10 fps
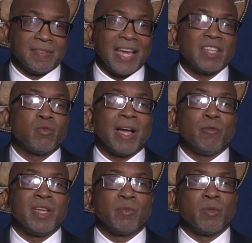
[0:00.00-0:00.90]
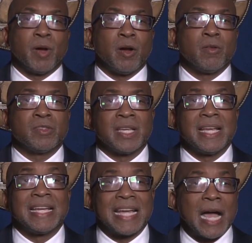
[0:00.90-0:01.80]
That is why we have proposed
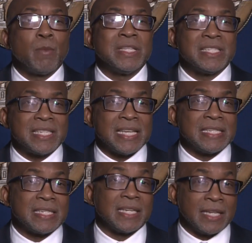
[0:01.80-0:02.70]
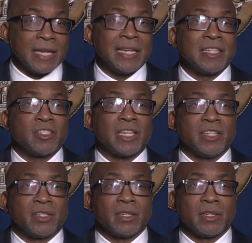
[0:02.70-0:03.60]
common sense gun
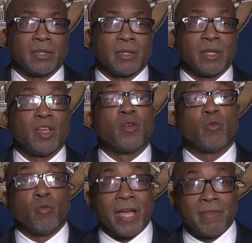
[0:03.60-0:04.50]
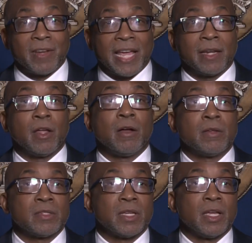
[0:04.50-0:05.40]
legislation, red flag
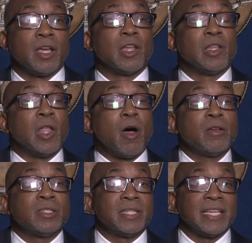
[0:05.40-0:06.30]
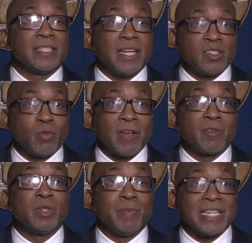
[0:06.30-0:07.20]
laws, laws to take guns away
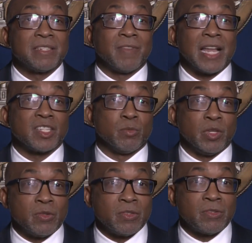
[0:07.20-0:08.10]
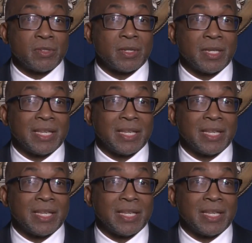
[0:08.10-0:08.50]
from domestic violence abusers.